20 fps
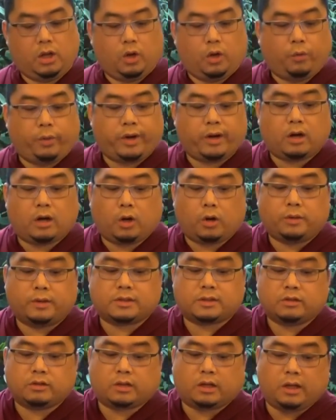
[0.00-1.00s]
We are
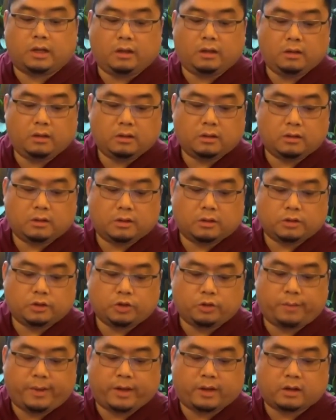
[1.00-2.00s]
always looking
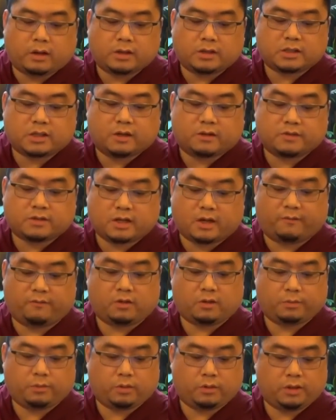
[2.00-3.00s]
to make ourselves
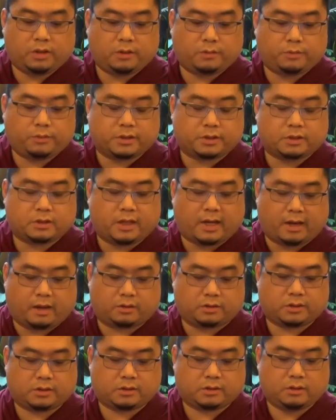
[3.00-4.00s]
comfortable in the prison
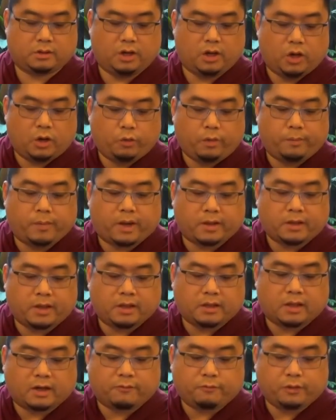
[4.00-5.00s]
house. We might
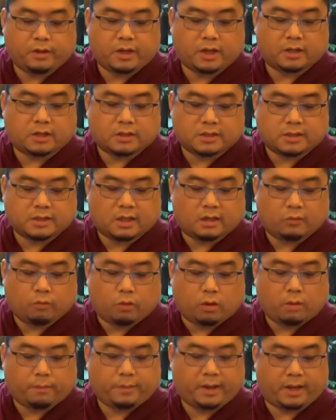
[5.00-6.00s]
think that if we get the cell
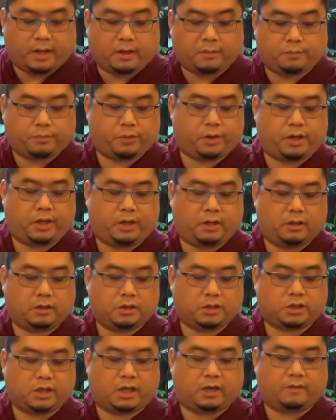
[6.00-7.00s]
wall painted
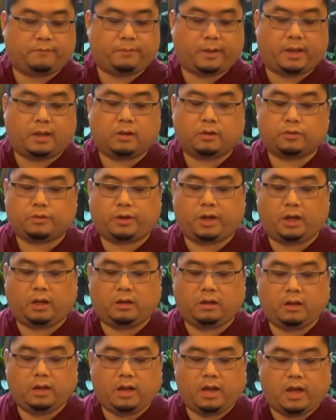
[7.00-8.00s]
pretty, shade of pale
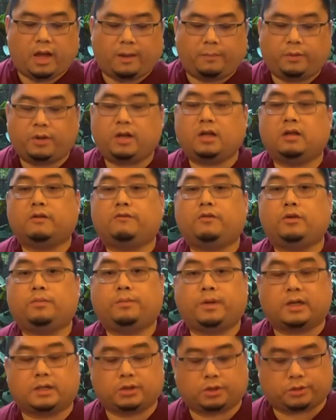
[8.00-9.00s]
green, and put in a few
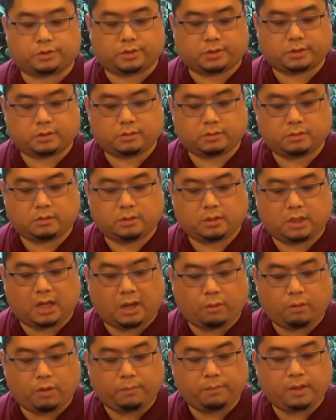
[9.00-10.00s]
pictures,
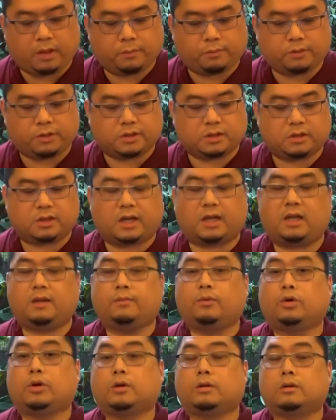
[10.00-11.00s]
it won't be a prison
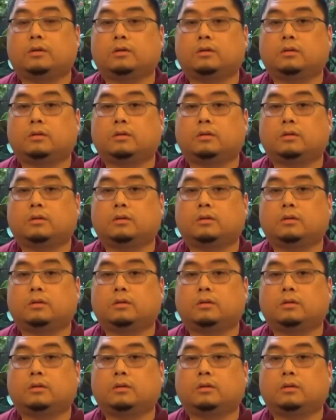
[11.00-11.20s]
anymore.